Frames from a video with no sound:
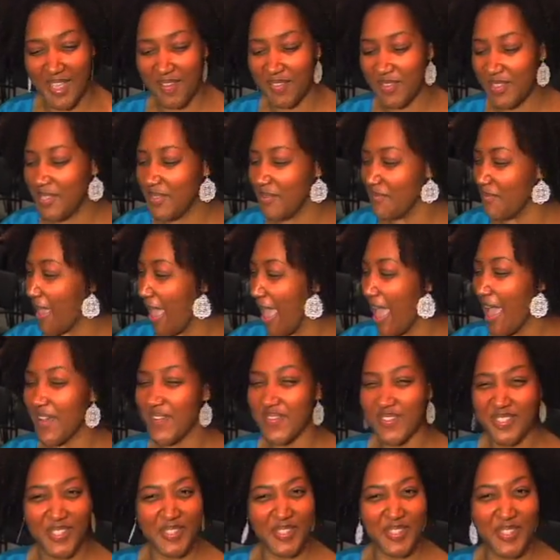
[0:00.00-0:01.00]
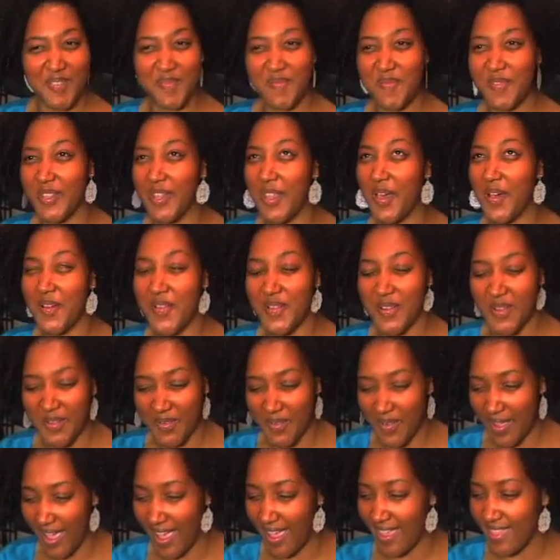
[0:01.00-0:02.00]
I was absolutely blown
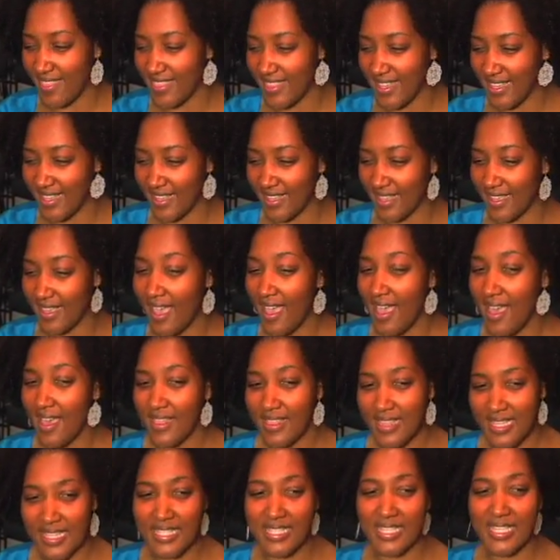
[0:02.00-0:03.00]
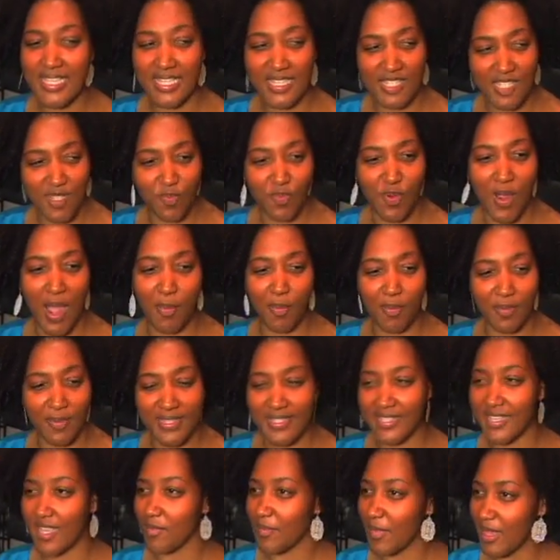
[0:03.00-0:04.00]
away and thinking these kids could probably
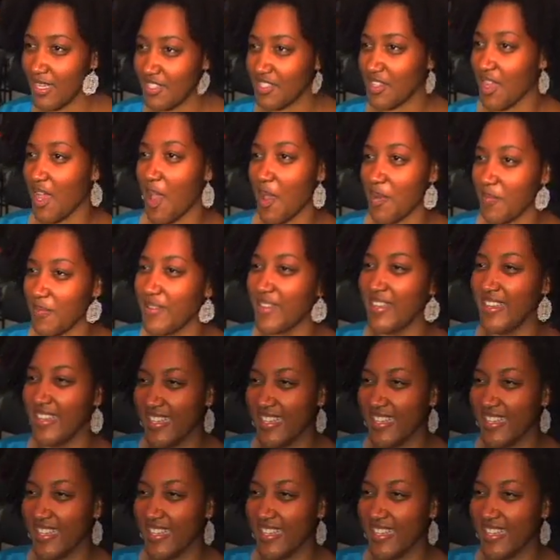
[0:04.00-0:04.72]
take my job.